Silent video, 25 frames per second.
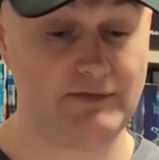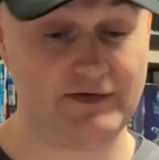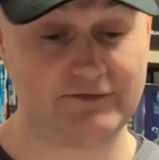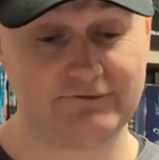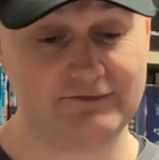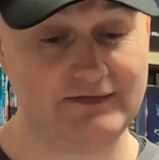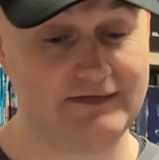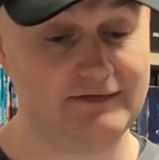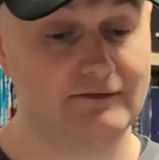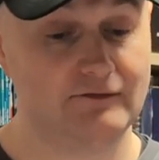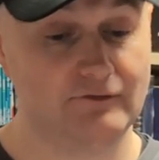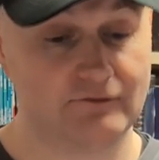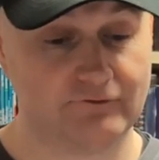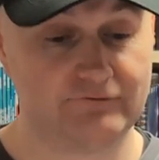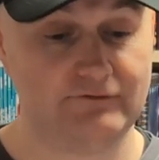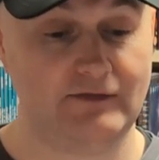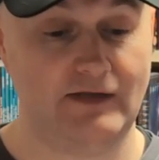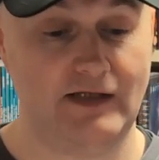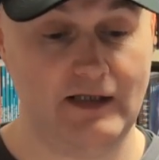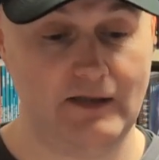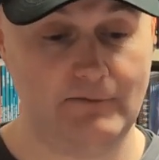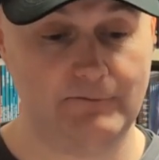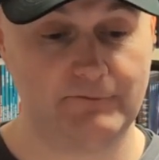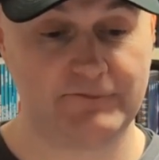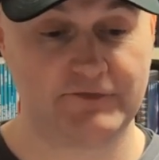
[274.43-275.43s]
Maxine looks
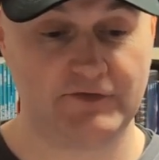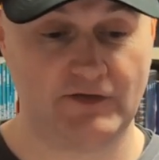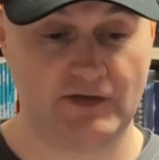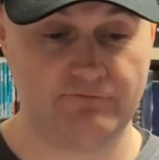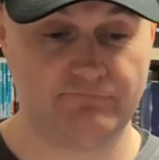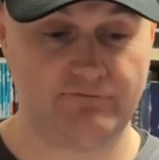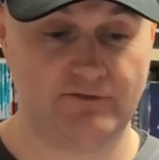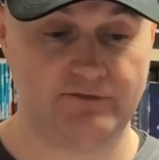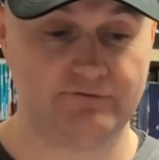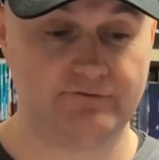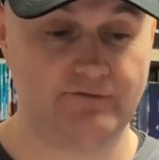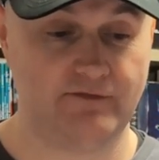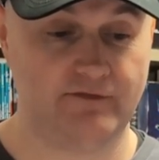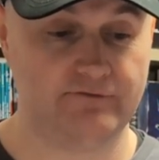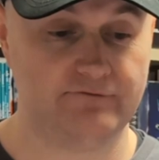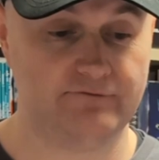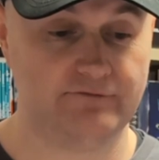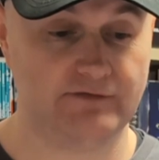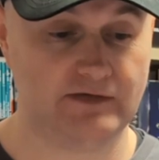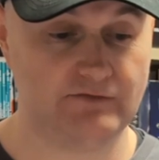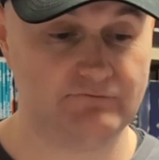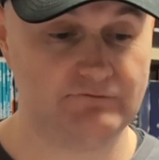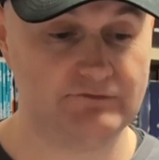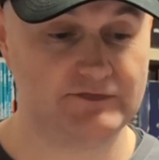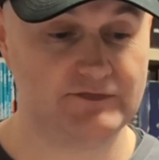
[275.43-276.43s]
absolutely
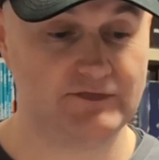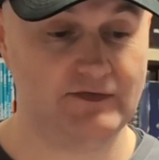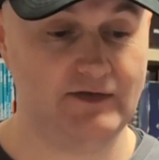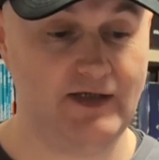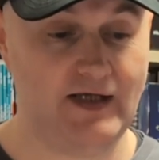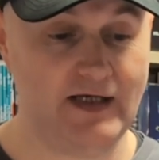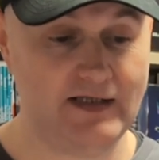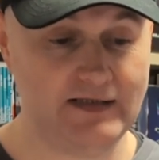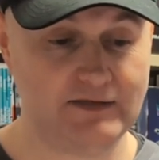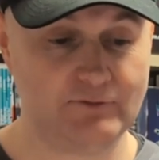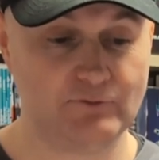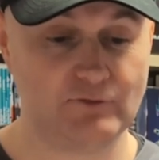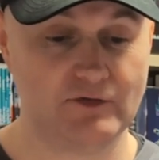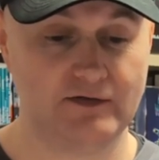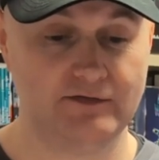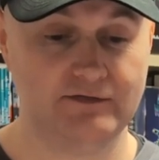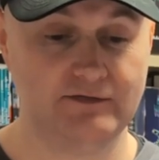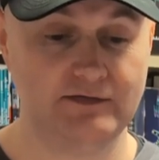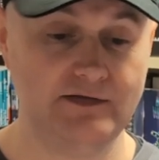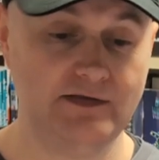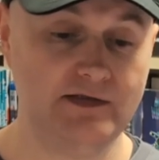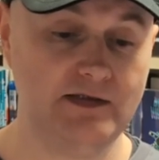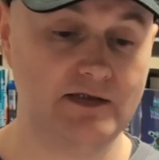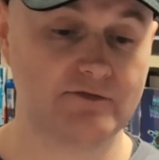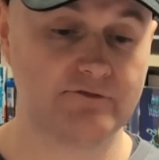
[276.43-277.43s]
fantastic. If it's anywhere
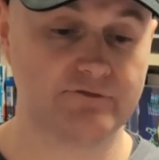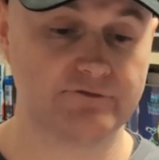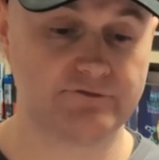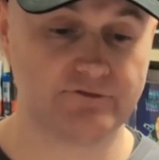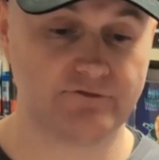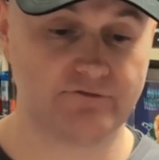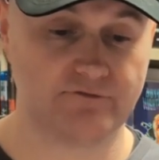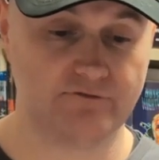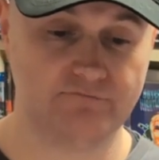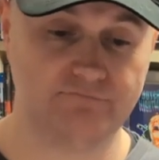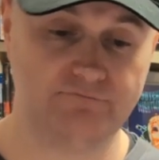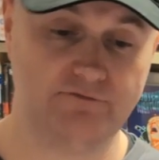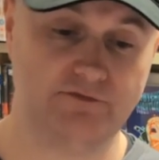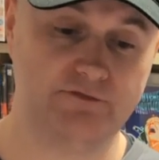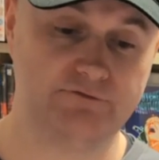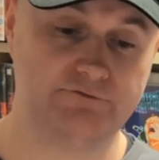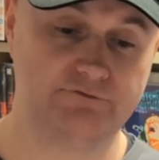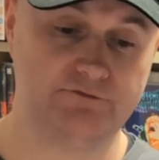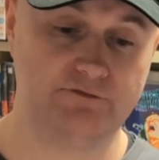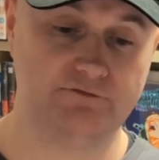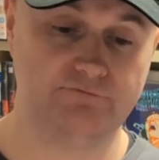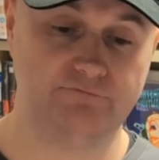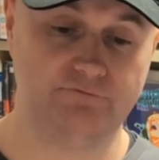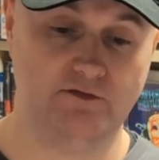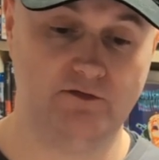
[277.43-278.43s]
near as good as the first
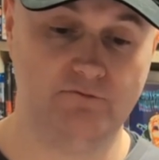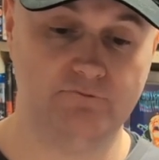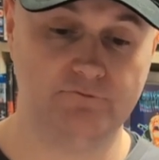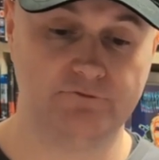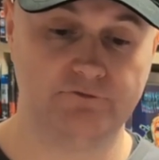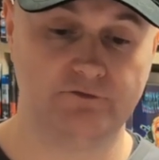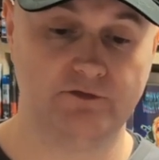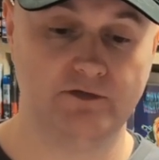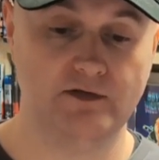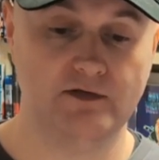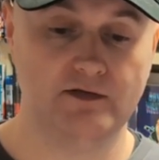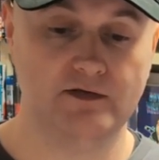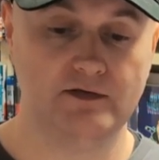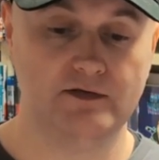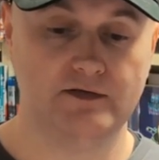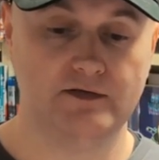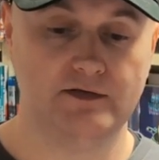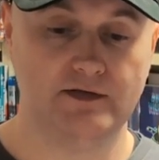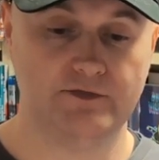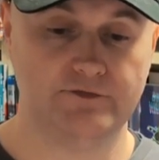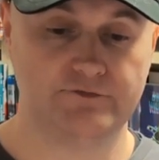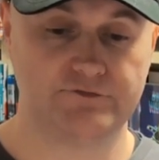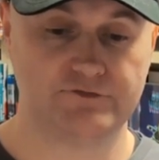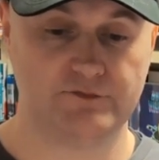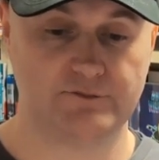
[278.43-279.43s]
two films,
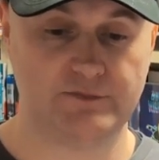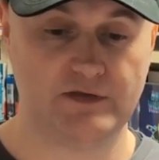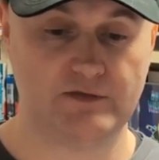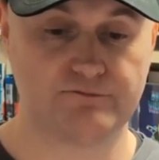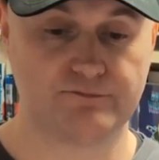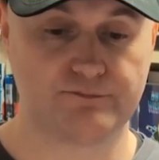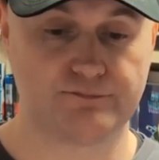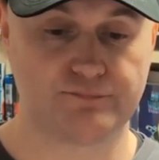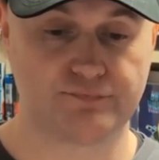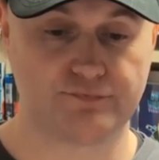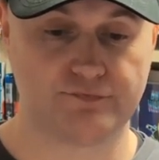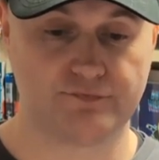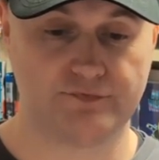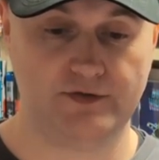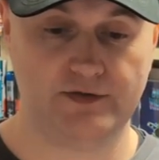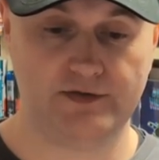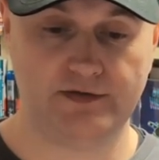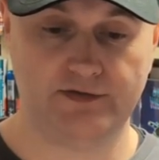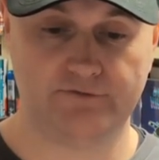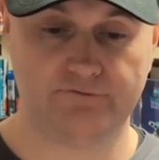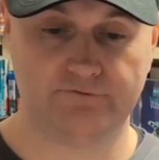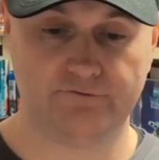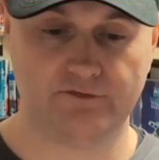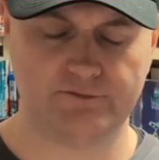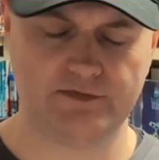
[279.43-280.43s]
it should be
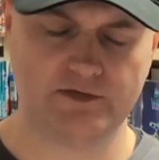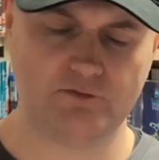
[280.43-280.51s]
brilliant.